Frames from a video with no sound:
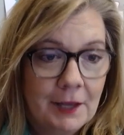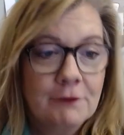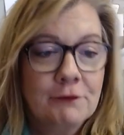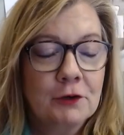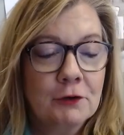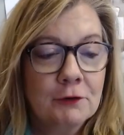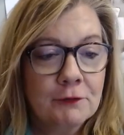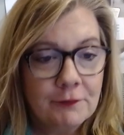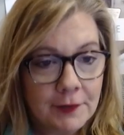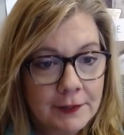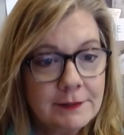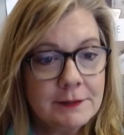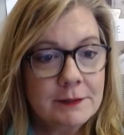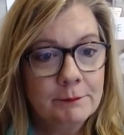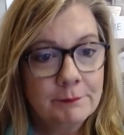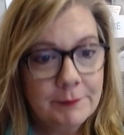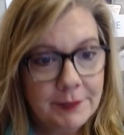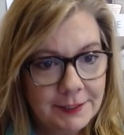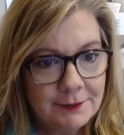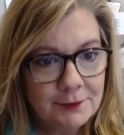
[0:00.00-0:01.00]
If your
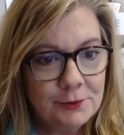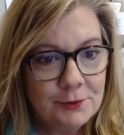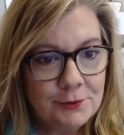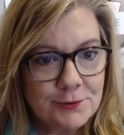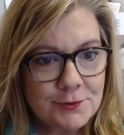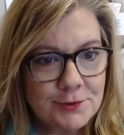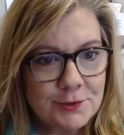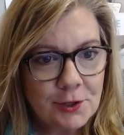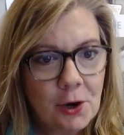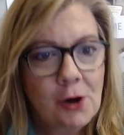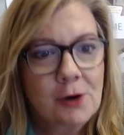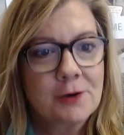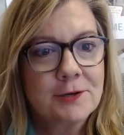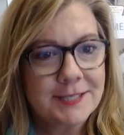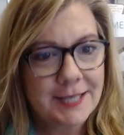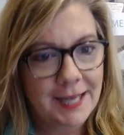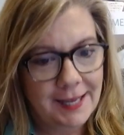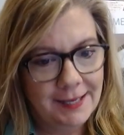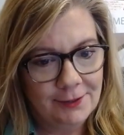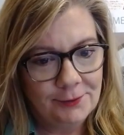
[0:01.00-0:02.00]
fundamentals are
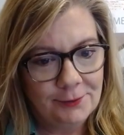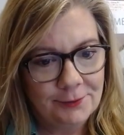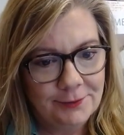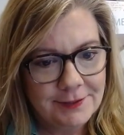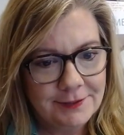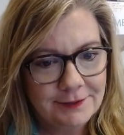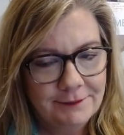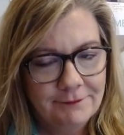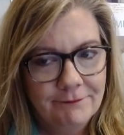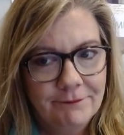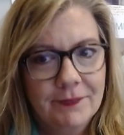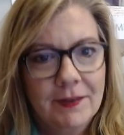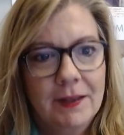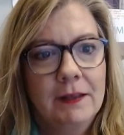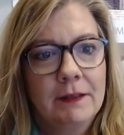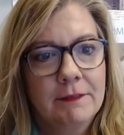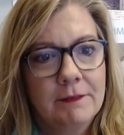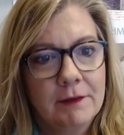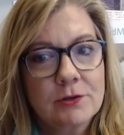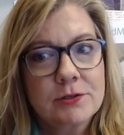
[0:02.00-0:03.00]
sound,
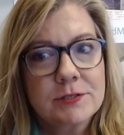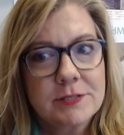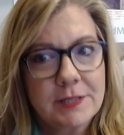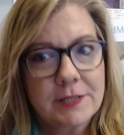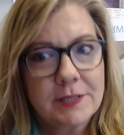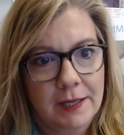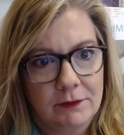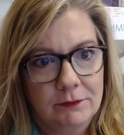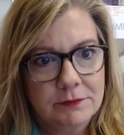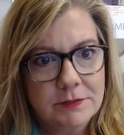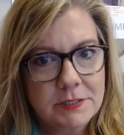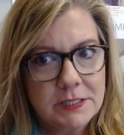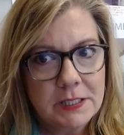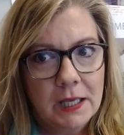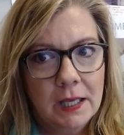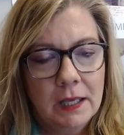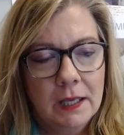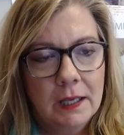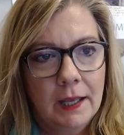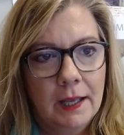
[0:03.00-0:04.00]
they're sound.
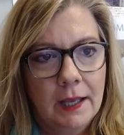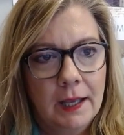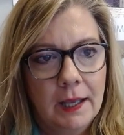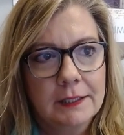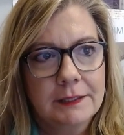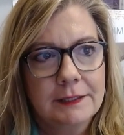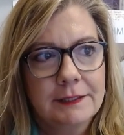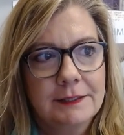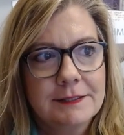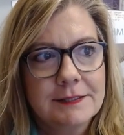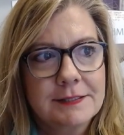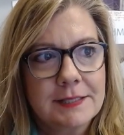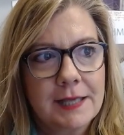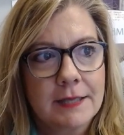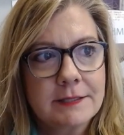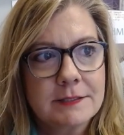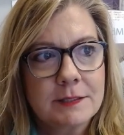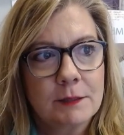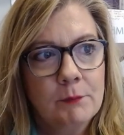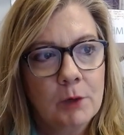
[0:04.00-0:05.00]
And
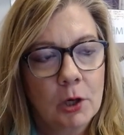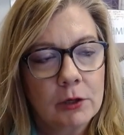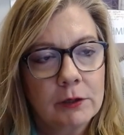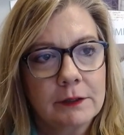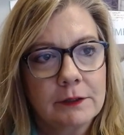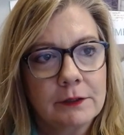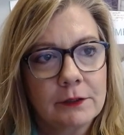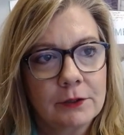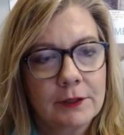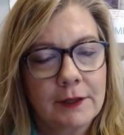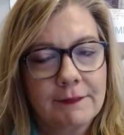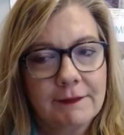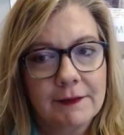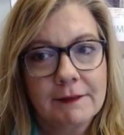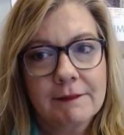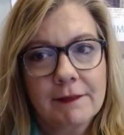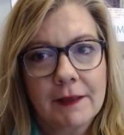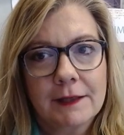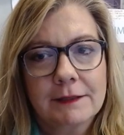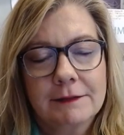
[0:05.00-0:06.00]
as a marketer, I
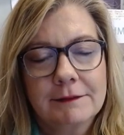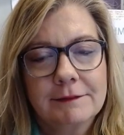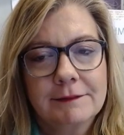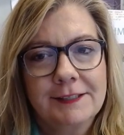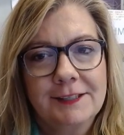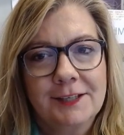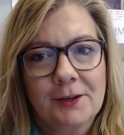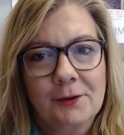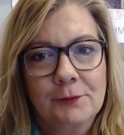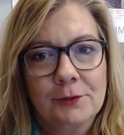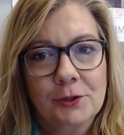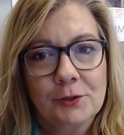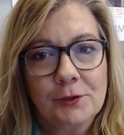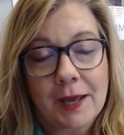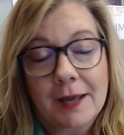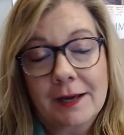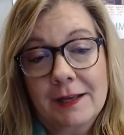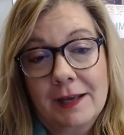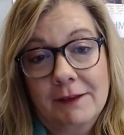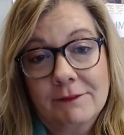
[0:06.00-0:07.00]
think that, you
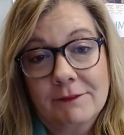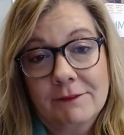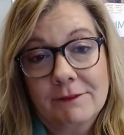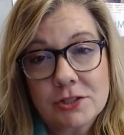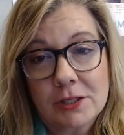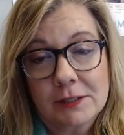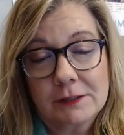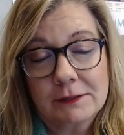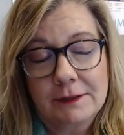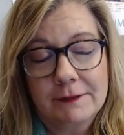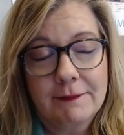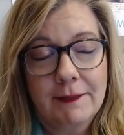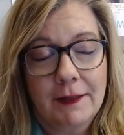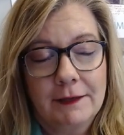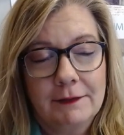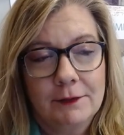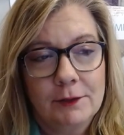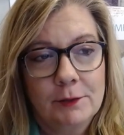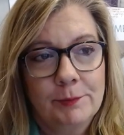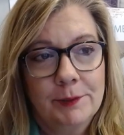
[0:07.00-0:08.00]
kind of have to chuckle at
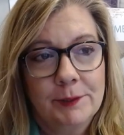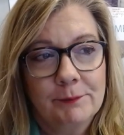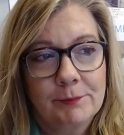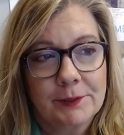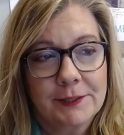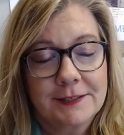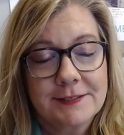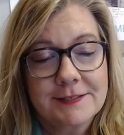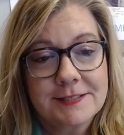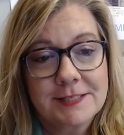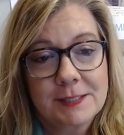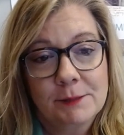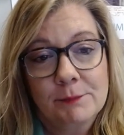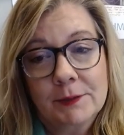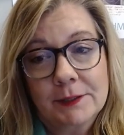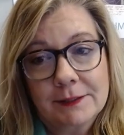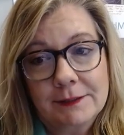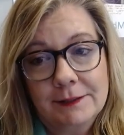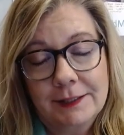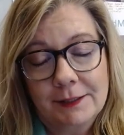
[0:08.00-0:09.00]
that a little bit, because
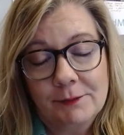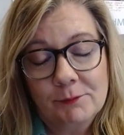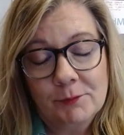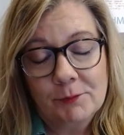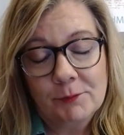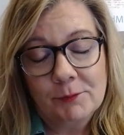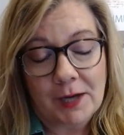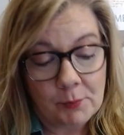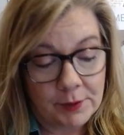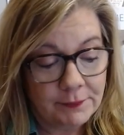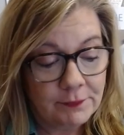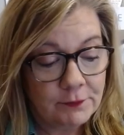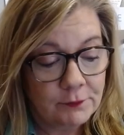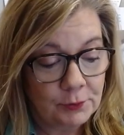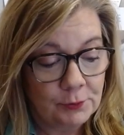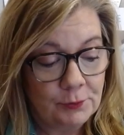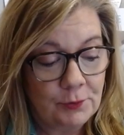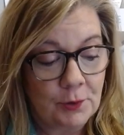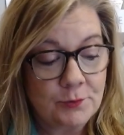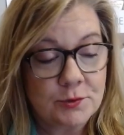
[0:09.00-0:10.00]
typically when I went
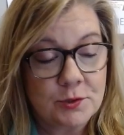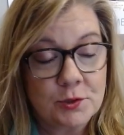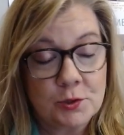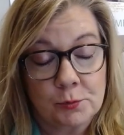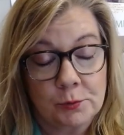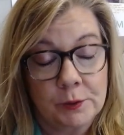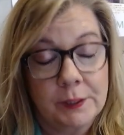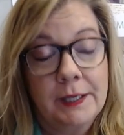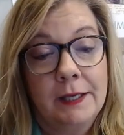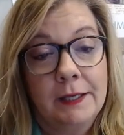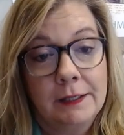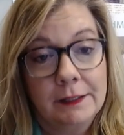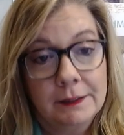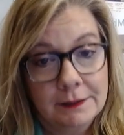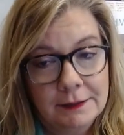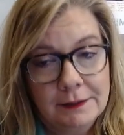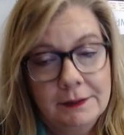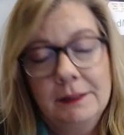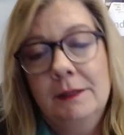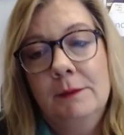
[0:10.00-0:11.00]
through those three
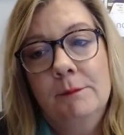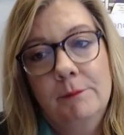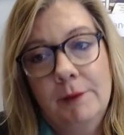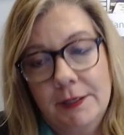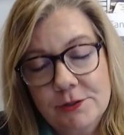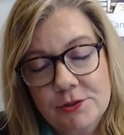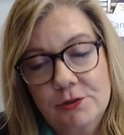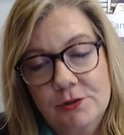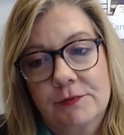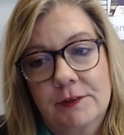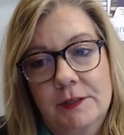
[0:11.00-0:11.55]
major